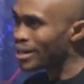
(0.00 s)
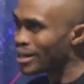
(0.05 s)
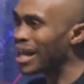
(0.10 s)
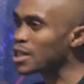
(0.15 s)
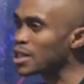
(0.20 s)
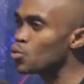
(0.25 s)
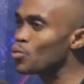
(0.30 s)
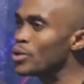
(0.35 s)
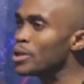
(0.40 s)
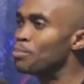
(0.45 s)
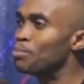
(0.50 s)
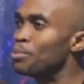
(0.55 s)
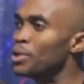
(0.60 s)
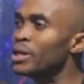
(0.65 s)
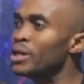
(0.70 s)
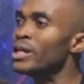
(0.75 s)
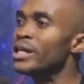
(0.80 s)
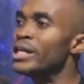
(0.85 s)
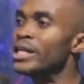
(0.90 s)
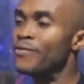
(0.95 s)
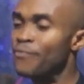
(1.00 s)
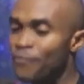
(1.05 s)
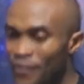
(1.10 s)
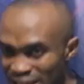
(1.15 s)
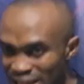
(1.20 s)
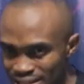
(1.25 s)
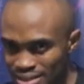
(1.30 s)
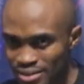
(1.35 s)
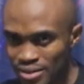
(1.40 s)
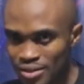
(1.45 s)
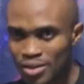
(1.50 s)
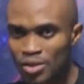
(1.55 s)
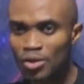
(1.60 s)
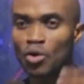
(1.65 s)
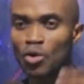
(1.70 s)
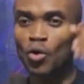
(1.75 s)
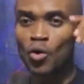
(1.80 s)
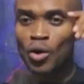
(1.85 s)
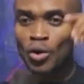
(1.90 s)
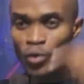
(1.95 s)
that will be
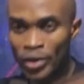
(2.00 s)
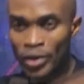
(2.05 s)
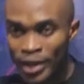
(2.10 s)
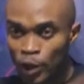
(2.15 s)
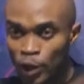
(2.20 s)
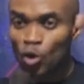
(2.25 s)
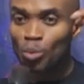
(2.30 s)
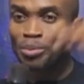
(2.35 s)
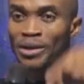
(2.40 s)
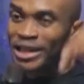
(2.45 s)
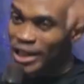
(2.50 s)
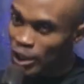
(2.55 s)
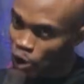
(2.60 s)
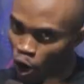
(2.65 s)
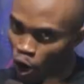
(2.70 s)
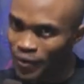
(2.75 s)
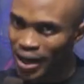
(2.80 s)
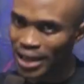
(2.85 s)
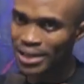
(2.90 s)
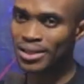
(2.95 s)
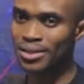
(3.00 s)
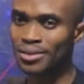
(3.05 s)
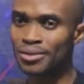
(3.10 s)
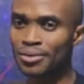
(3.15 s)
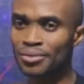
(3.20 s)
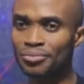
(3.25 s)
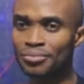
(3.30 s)
vessels need to be recovered.